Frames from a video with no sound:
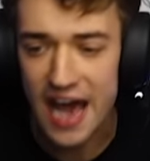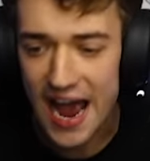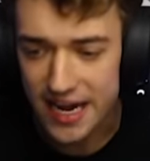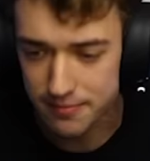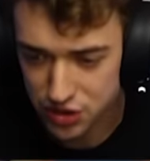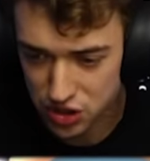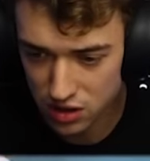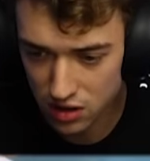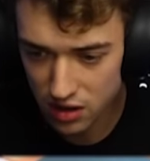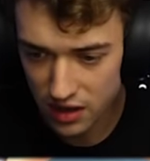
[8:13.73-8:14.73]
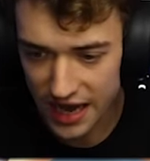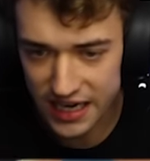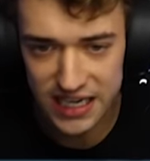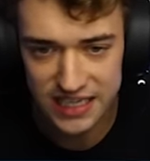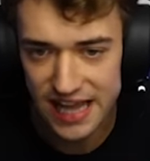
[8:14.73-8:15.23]
items. I
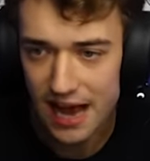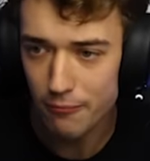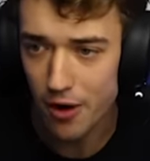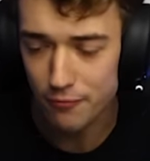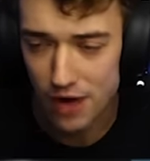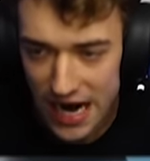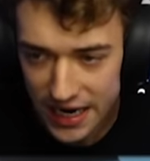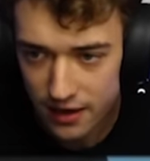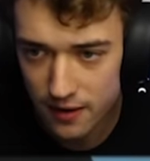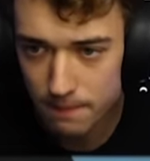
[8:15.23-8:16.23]
can eat that one, right?